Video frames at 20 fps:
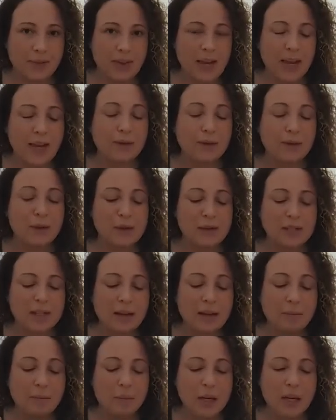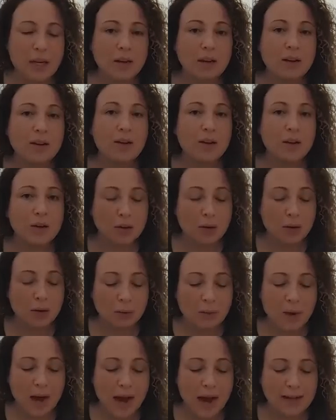If you said me, you're
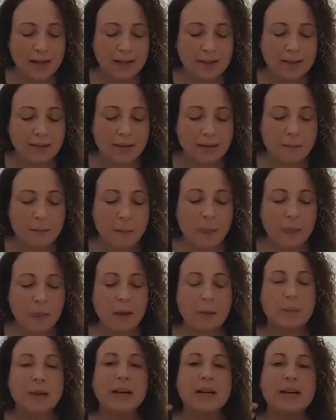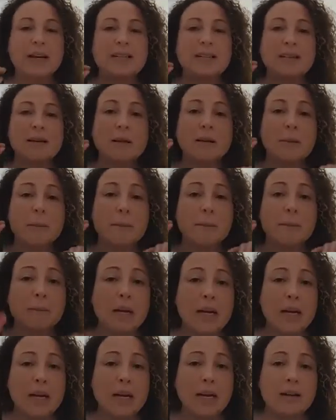correct, because the
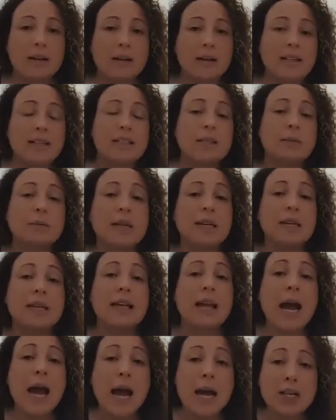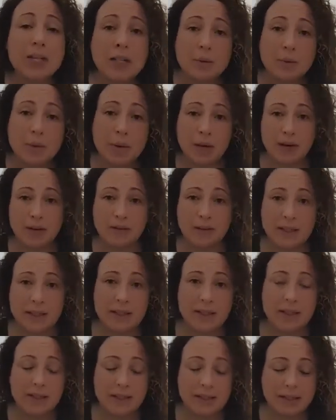me needs to be in the action part of the
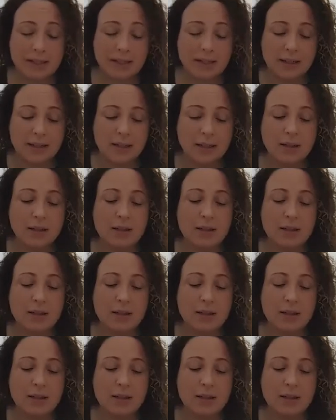sentence.